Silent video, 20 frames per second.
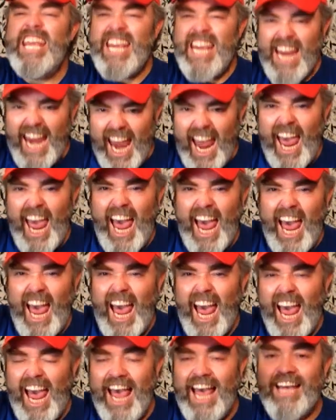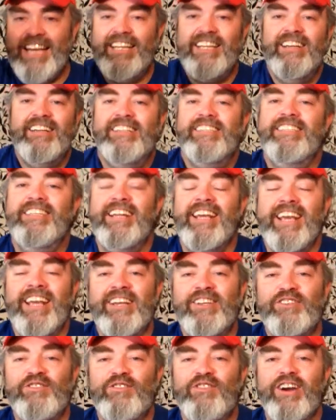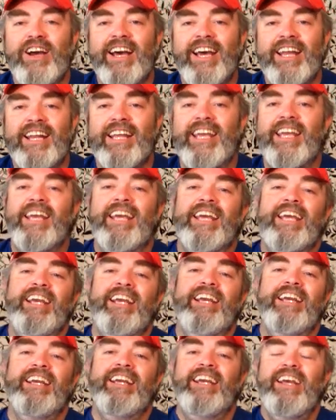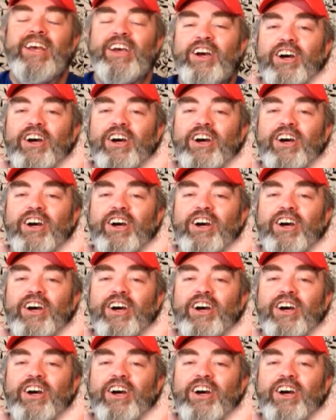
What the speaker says: Yeah. Today is Friday.